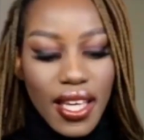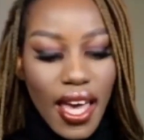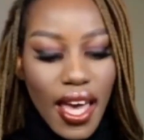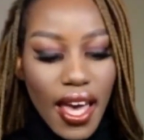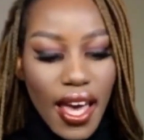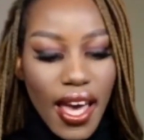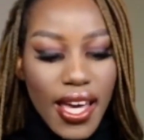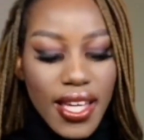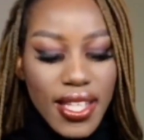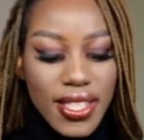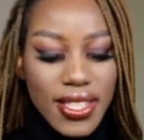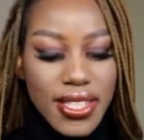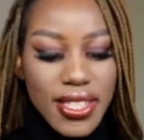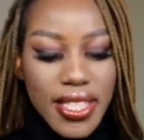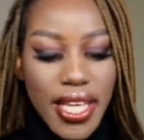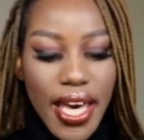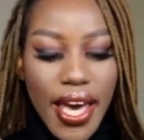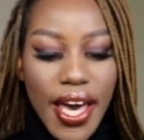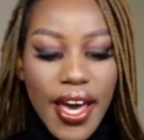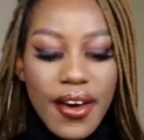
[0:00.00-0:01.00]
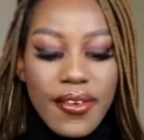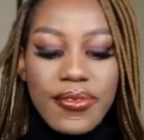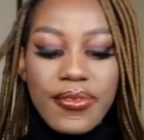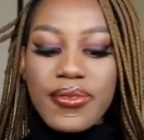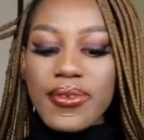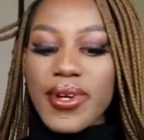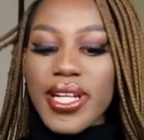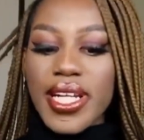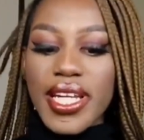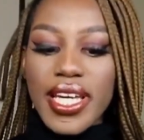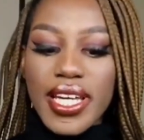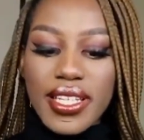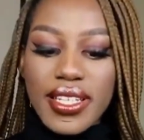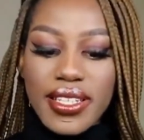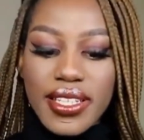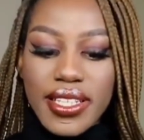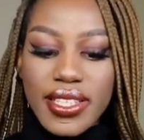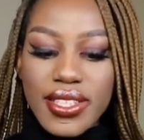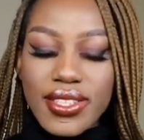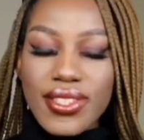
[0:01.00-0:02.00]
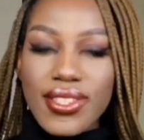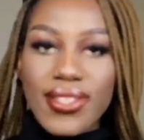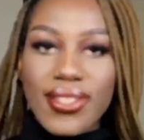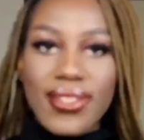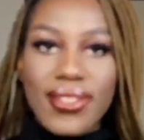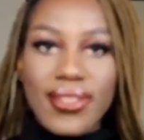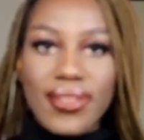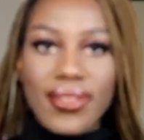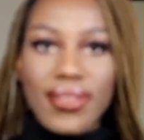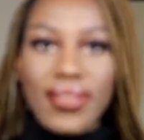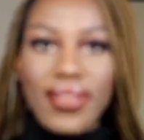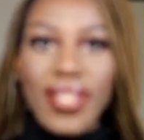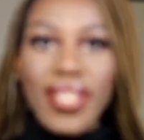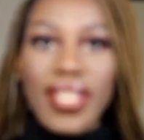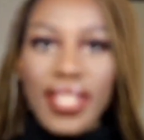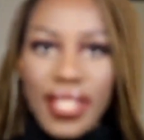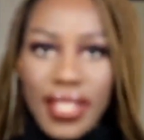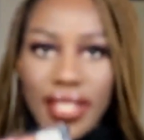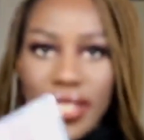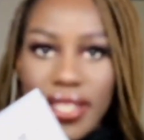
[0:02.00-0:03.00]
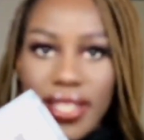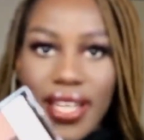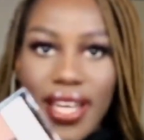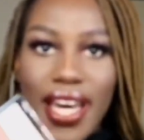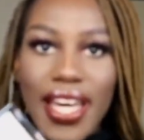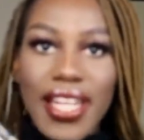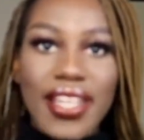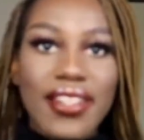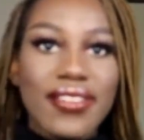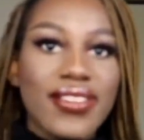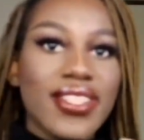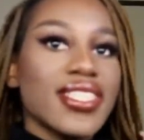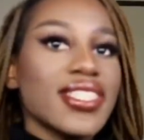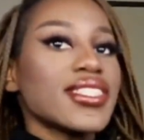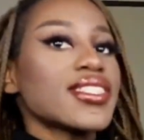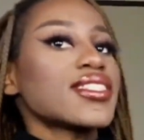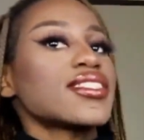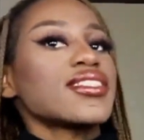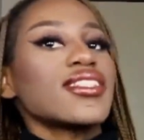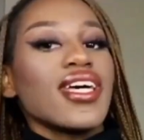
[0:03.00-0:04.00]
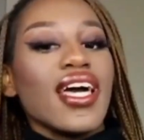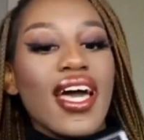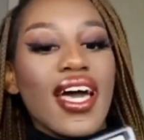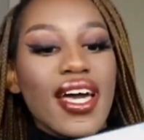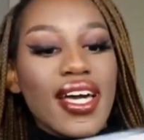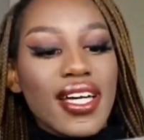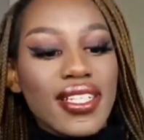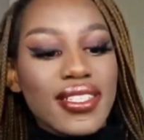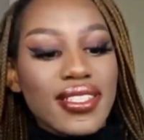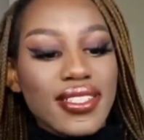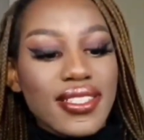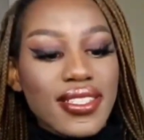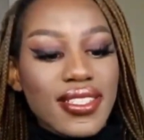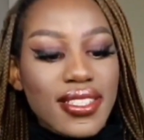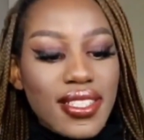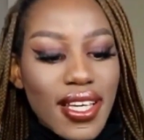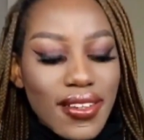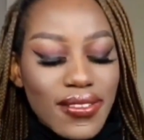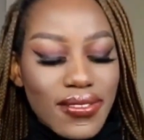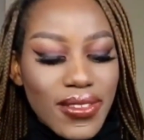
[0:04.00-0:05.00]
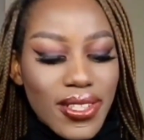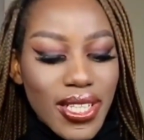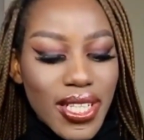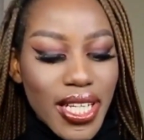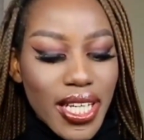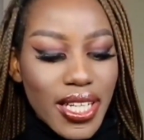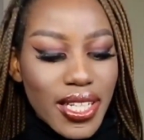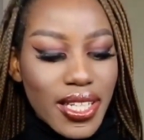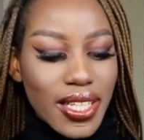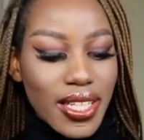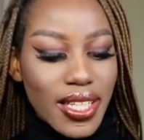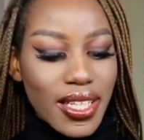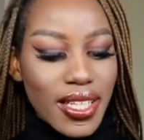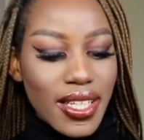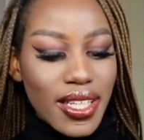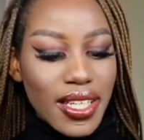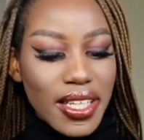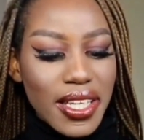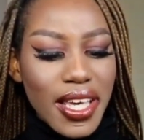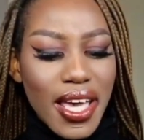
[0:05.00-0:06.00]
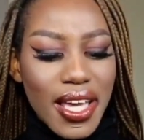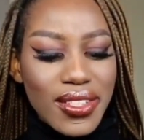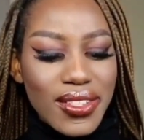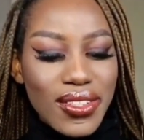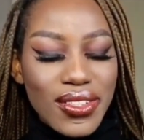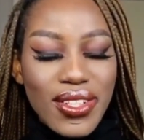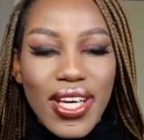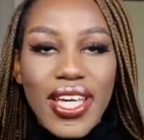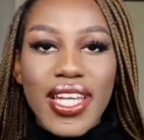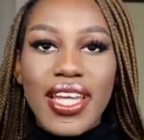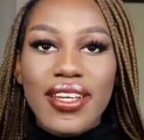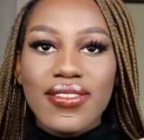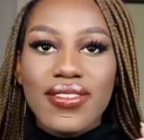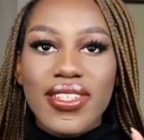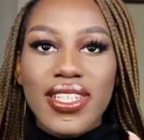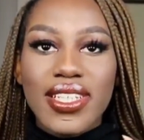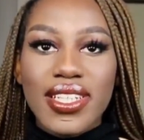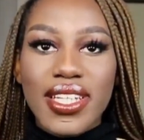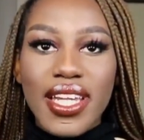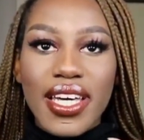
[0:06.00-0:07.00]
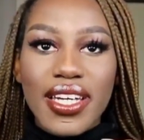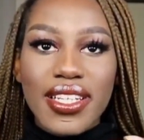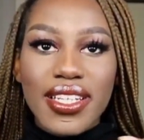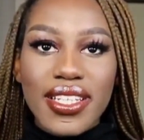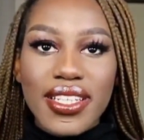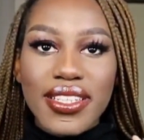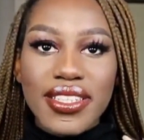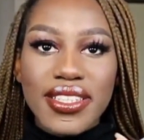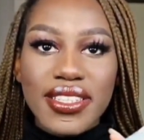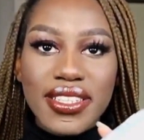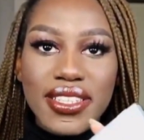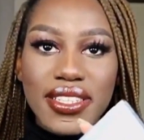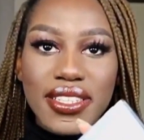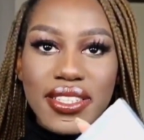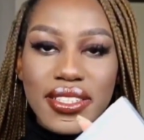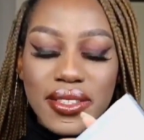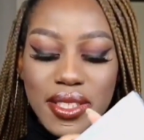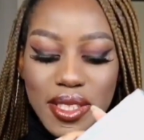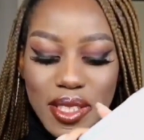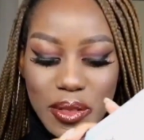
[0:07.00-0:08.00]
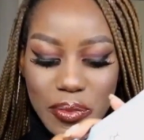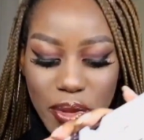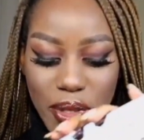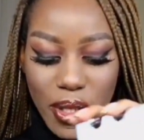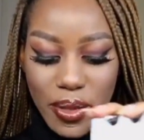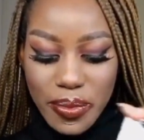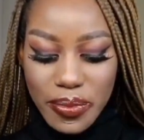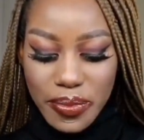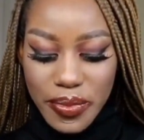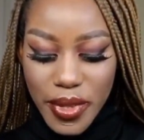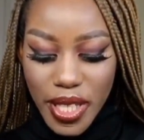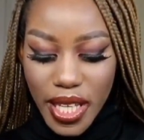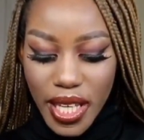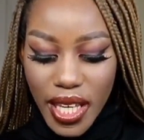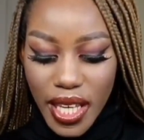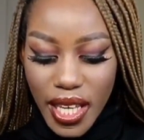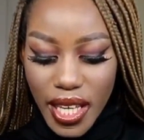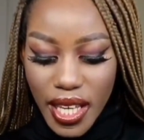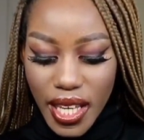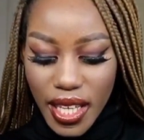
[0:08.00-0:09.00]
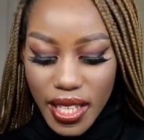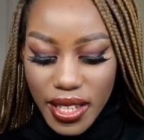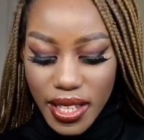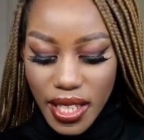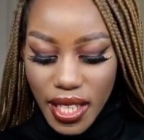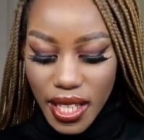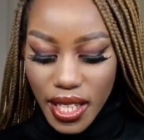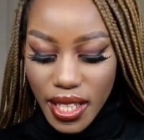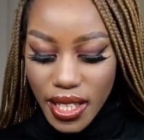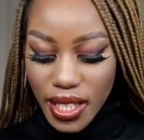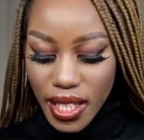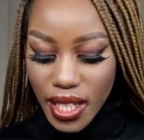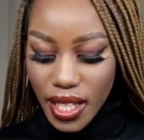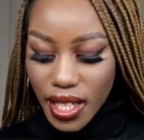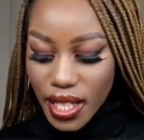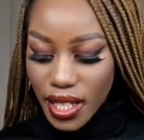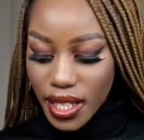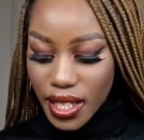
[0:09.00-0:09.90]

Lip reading: Yeah, I used to have one like this, so I love it. And I feel like, yeah, no, I love it. Like, it's bomb. And then